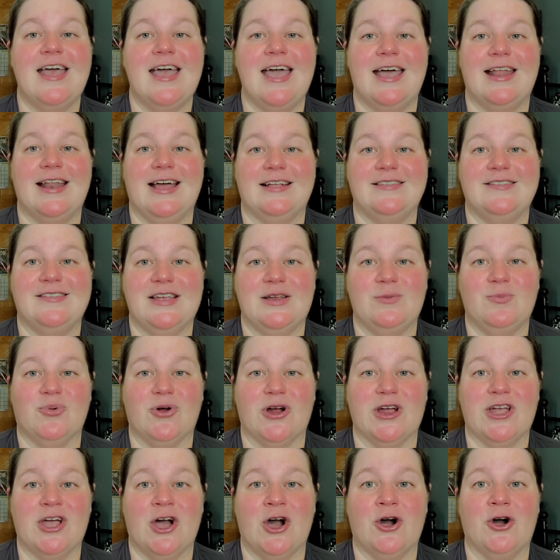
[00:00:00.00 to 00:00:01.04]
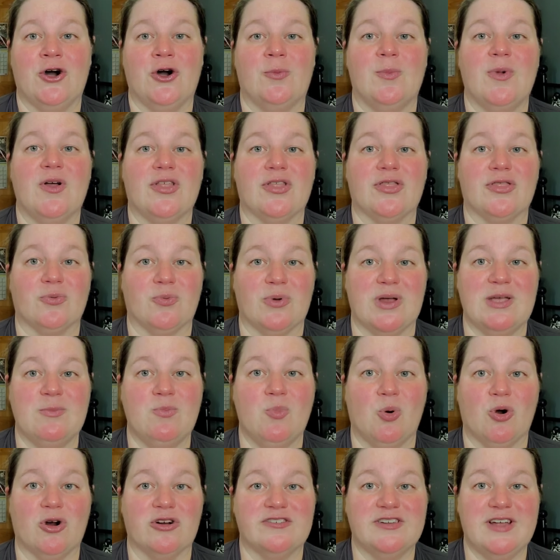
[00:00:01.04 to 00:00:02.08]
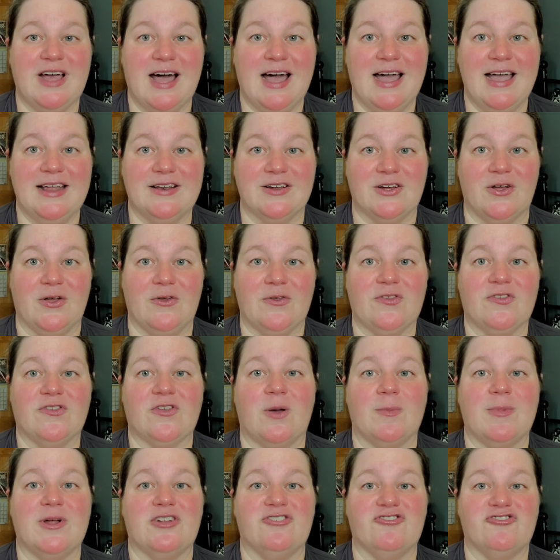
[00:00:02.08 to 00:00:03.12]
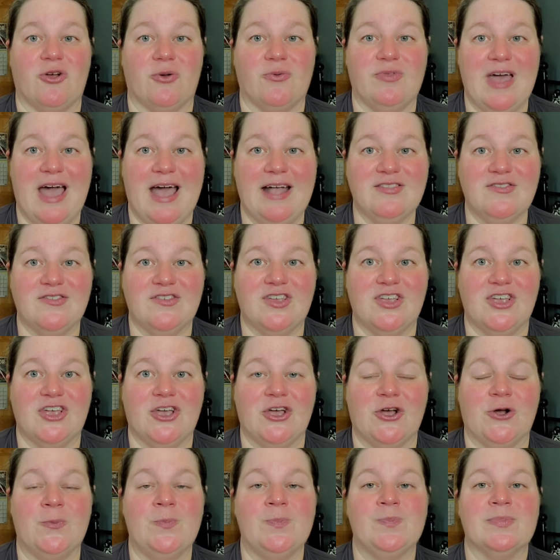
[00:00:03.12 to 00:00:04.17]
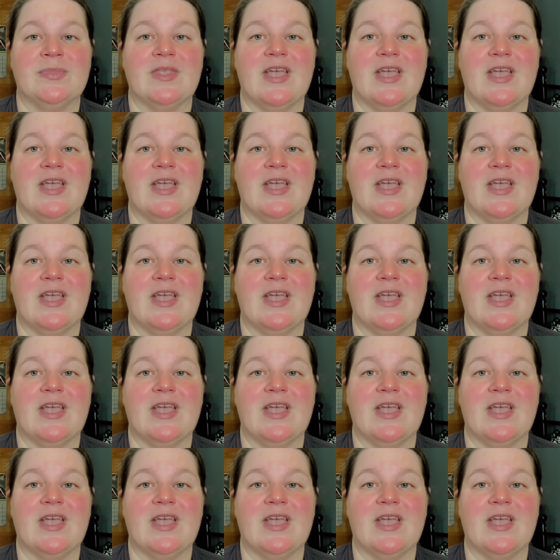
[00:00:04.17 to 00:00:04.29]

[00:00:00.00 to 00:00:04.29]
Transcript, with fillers: And I did bring home 3 more titles, so I'm going to show that to you.